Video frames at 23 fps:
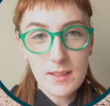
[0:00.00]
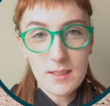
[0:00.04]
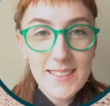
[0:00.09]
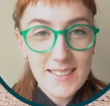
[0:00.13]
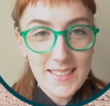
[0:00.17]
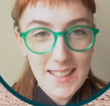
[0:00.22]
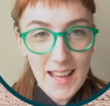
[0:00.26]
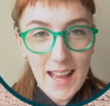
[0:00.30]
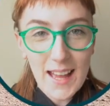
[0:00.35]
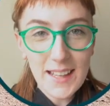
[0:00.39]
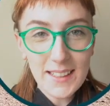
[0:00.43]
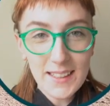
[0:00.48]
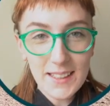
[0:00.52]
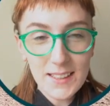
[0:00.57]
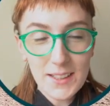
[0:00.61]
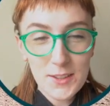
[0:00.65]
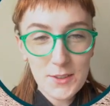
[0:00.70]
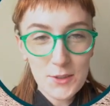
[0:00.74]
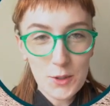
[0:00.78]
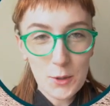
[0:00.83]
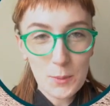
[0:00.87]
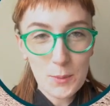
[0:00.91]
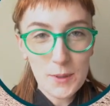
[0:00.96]
Stand at
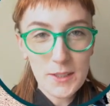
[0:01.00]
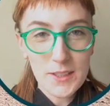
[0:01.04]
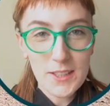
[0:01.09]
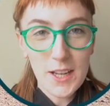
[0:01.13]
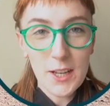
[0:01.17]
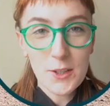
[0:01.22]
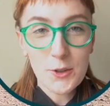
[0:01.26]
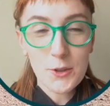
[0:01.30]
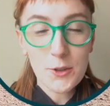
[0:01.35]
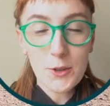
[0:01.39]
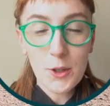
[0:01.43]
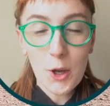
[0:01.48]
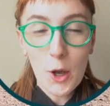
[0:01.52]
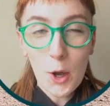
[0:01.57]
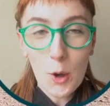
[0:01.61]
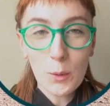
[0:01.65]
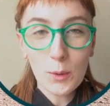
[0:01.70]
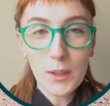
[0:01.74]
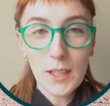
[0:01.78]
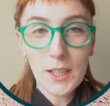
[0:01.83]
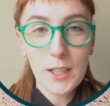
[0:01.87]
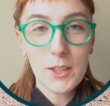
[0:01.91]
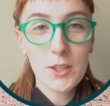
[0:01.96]
the summit and you're not
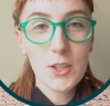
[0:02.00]
only